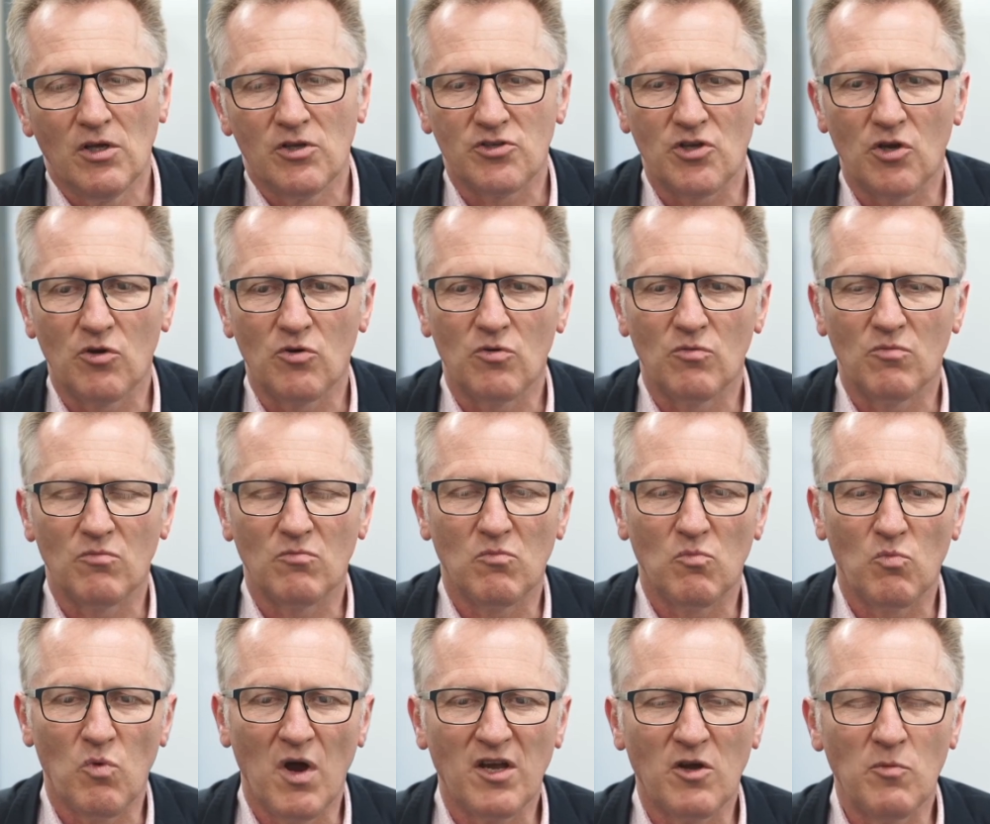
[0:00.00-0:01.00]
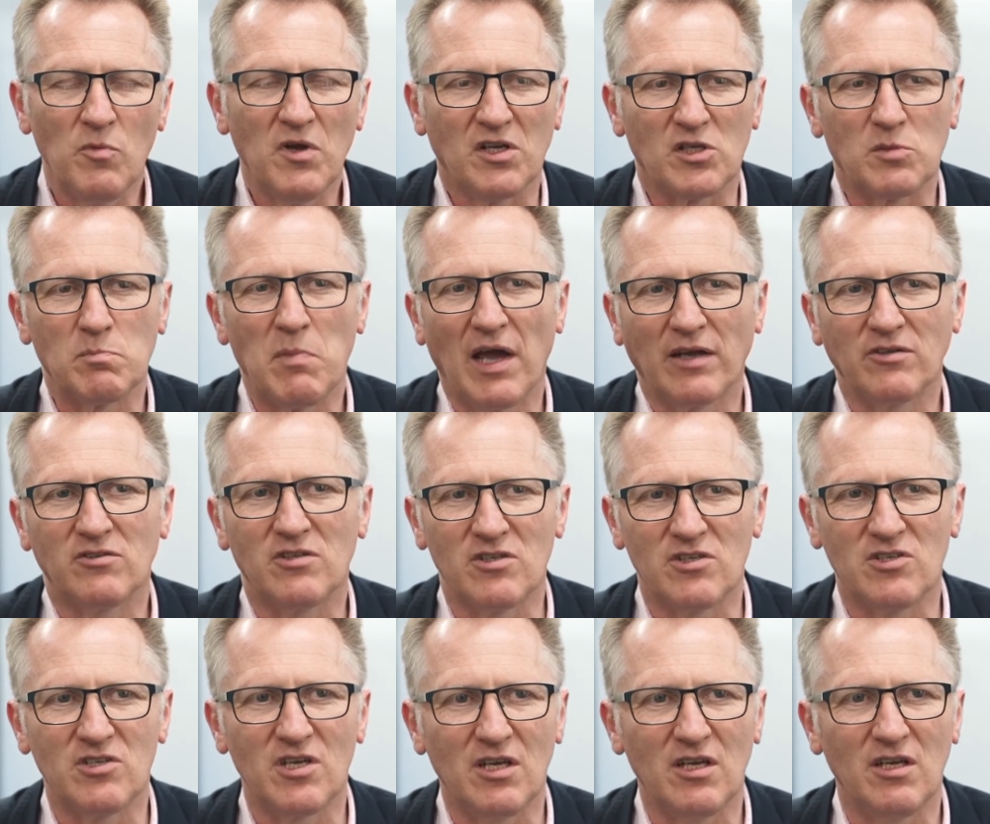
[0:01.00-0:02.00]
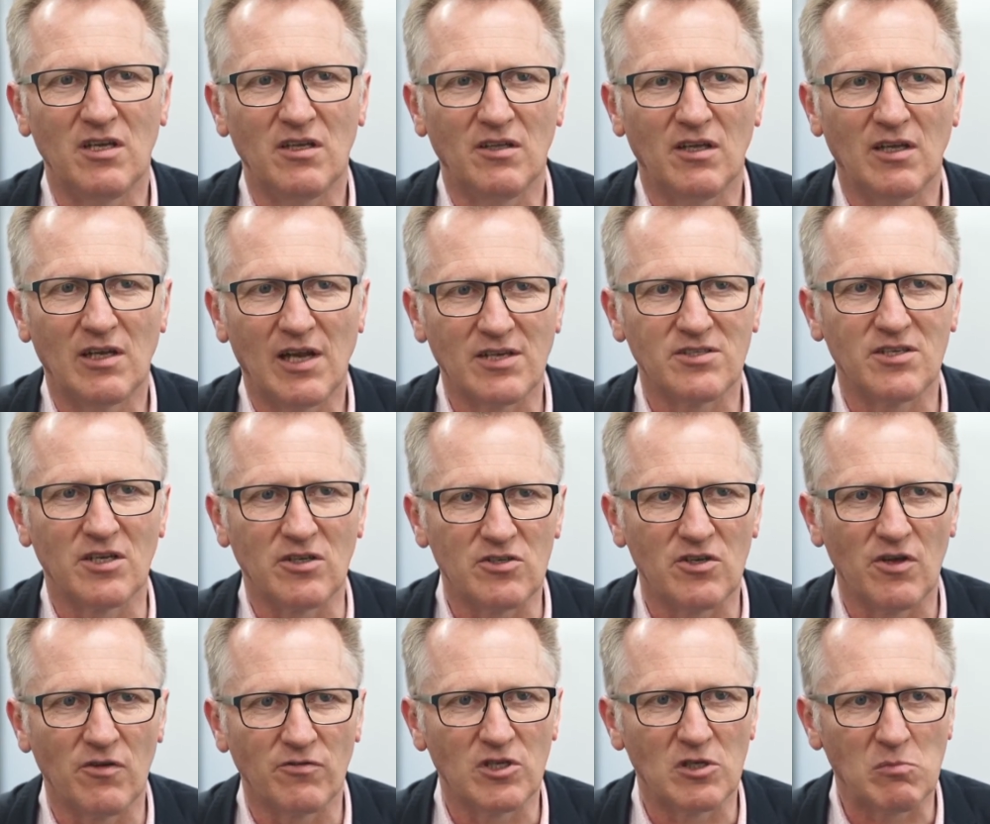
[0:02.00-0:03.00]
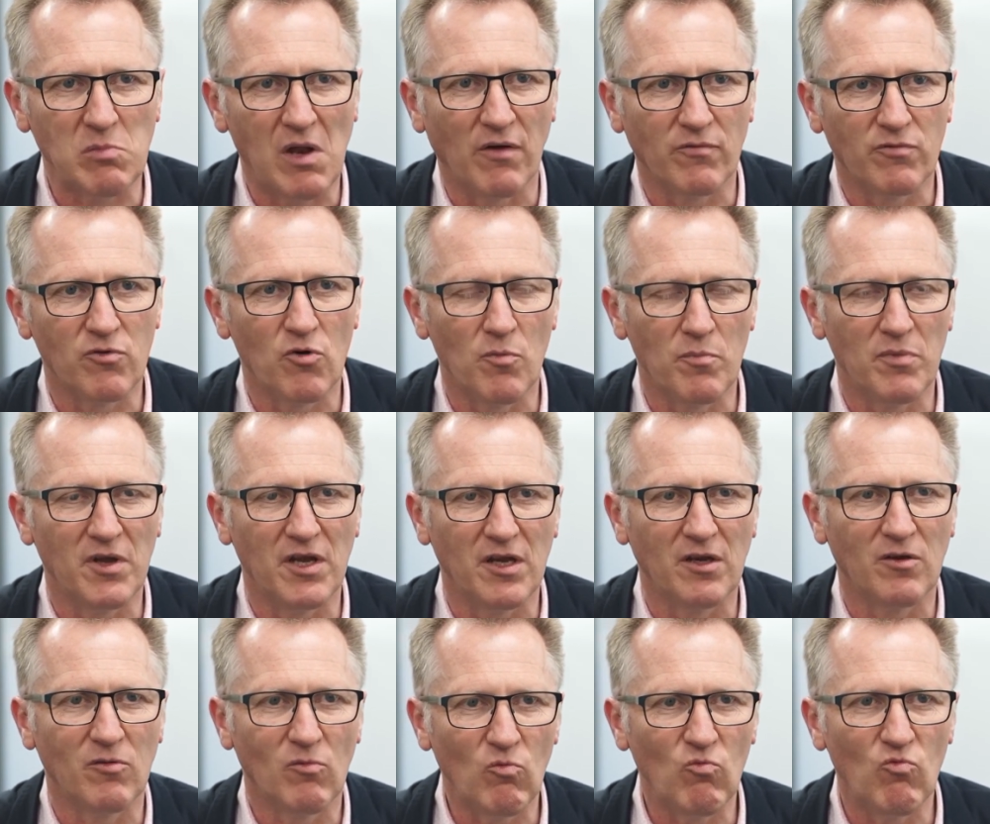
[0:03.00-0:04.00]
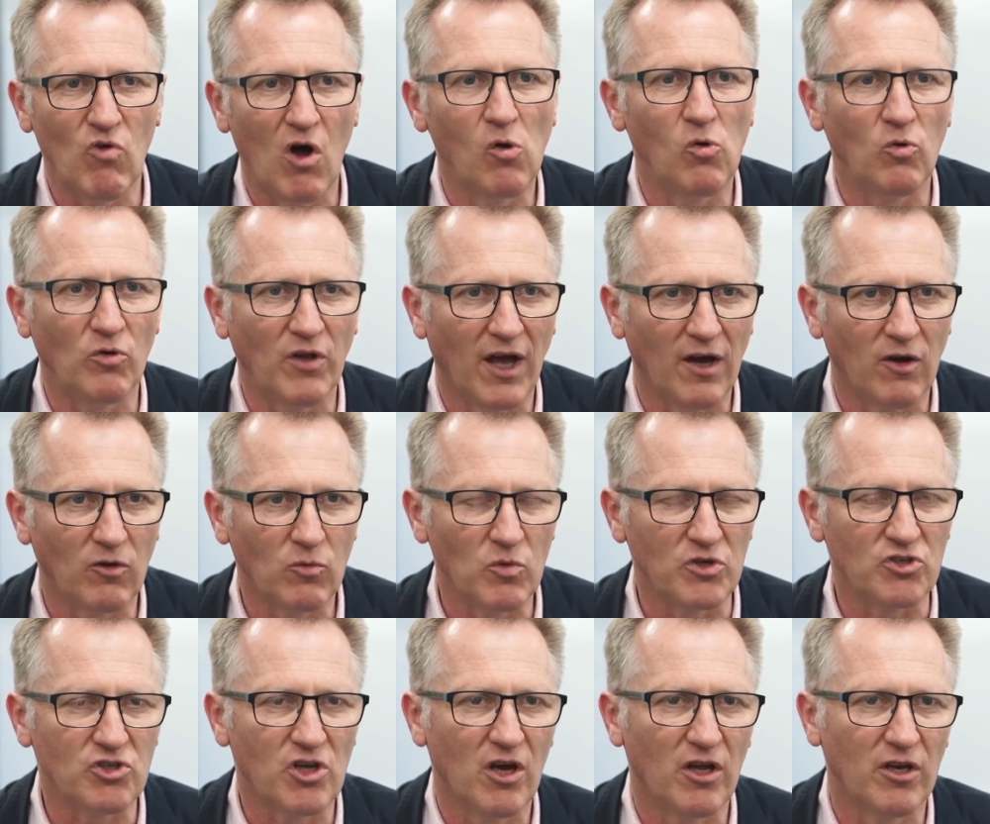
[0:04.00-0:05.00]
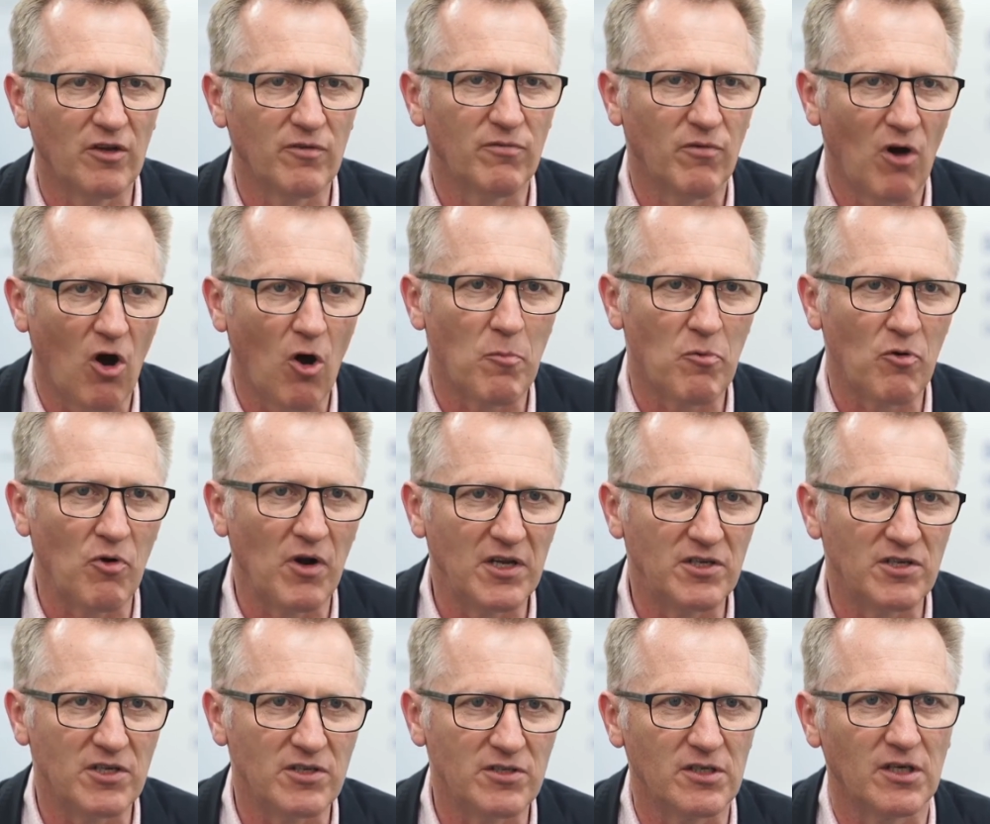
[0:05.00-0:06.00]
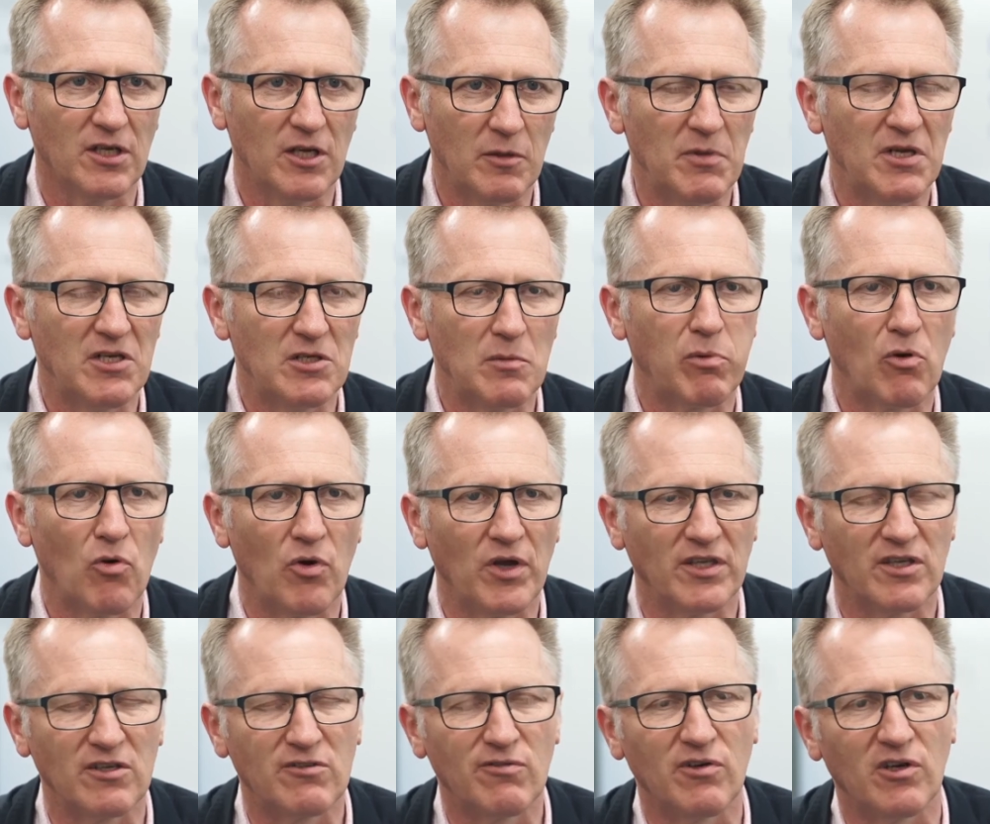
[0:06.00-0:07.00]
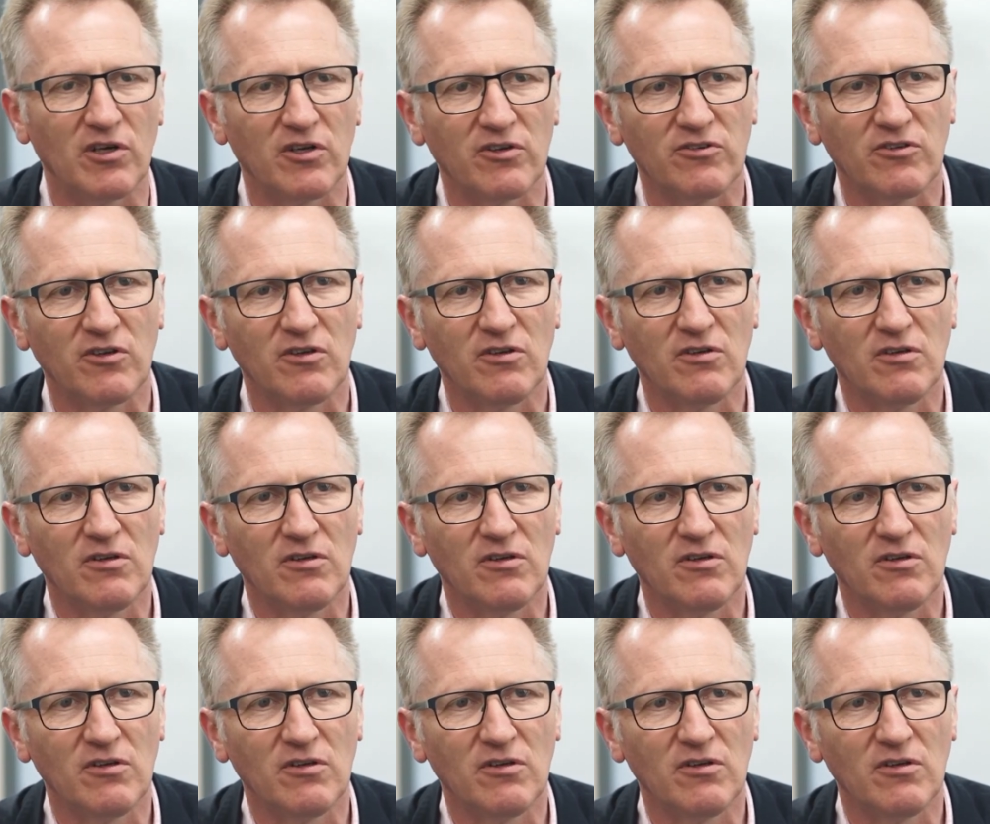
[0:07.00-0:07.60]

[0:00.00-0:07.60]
So where can we expect to see the Elastic Services platform being rolled out? Which kind of operators are going to be deploying this first?